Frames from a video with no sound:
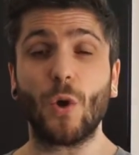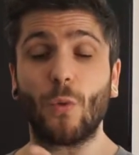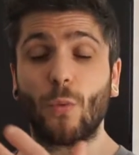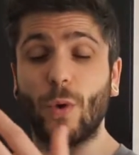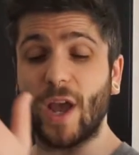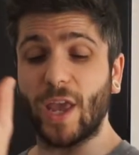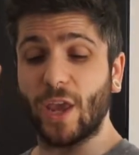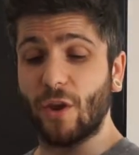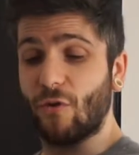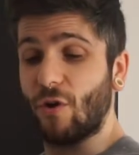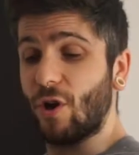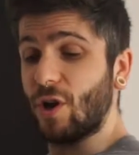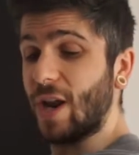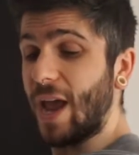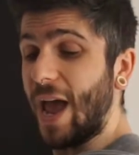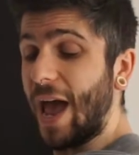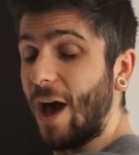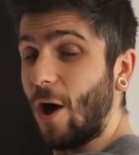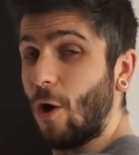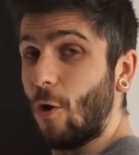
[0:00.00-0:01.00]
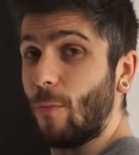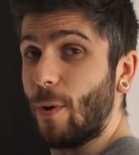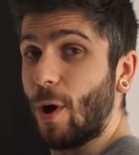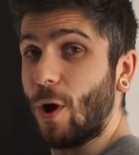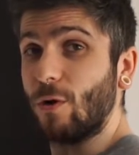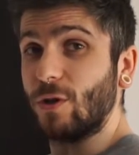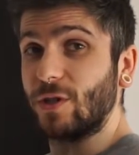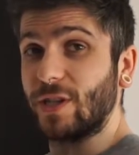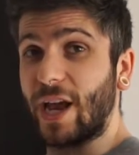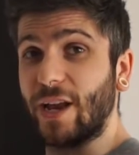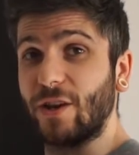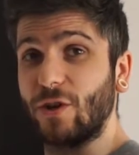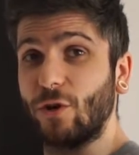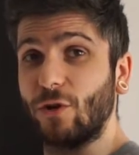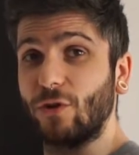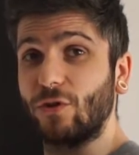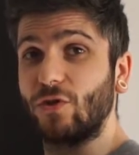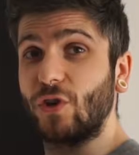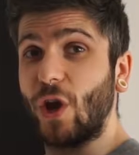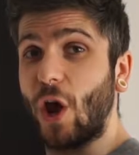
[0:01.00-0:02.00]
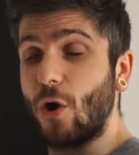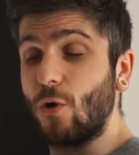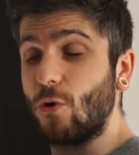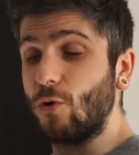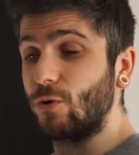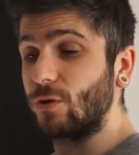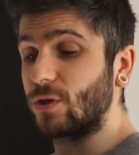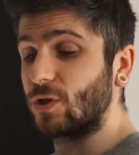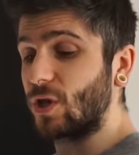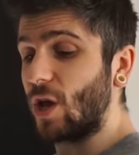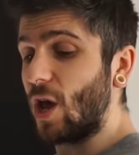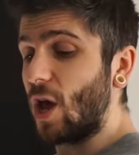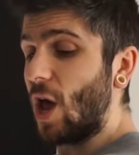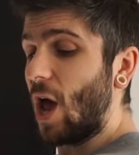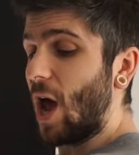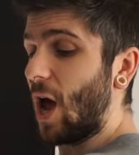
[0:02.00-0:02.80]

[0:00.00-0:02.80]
where you're on your elbows and your toes.